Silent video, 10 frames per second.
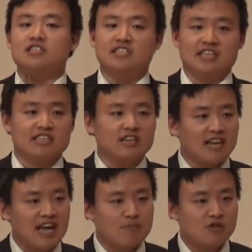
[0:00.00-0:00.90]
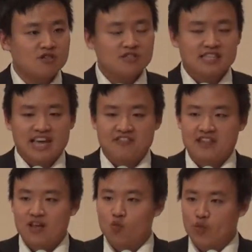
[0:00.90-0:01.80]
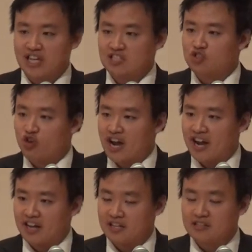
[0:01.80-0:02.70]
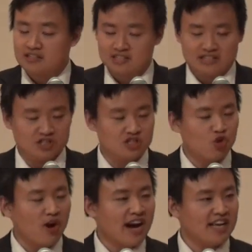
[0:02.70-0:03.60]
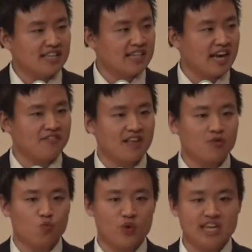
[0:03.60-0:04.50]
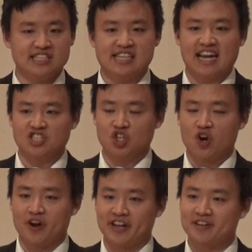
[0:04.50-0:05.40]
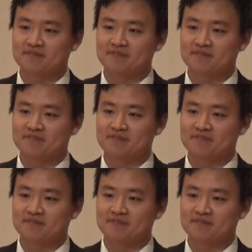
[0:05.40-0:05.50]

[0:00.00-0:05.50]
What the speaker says: the clever cannot be trying. The trying cannot be the enjoying.